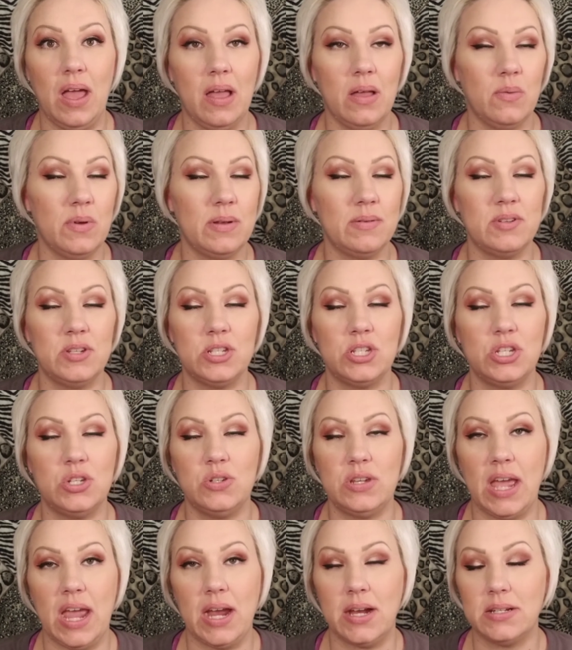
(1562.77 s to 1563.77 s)
when I'm just too
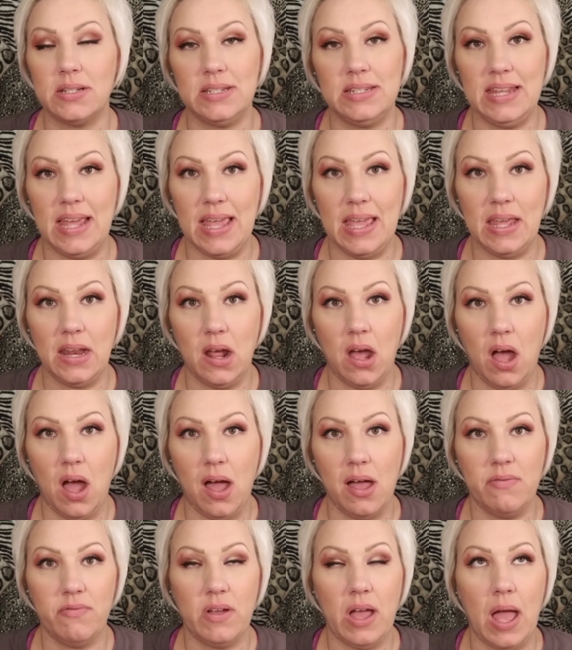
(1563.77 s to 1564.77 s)
tired to take it
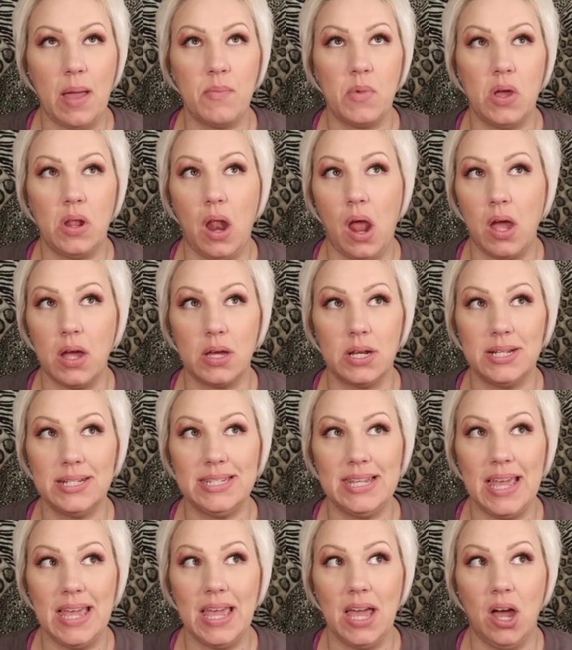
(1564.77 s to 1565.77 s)
off. I'm not going to
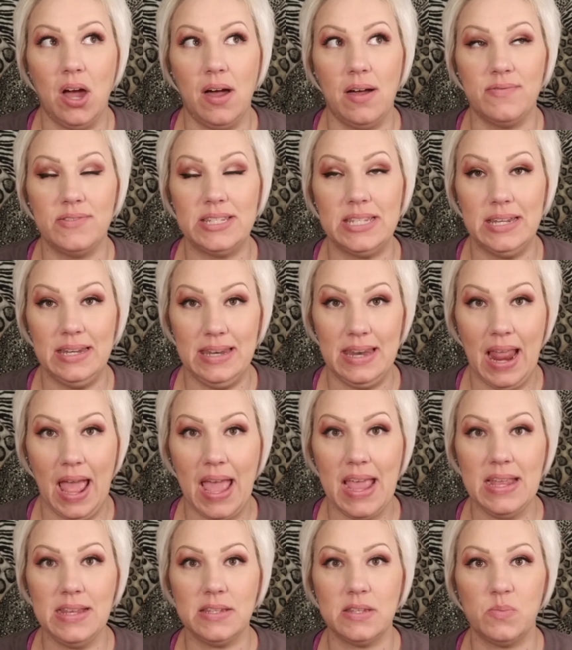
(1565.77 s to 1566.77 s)
take it off
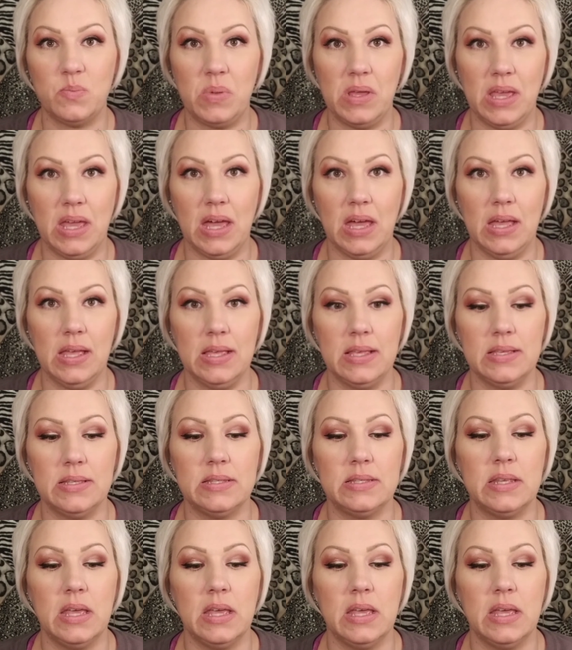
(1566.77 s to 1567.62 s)
tonight, because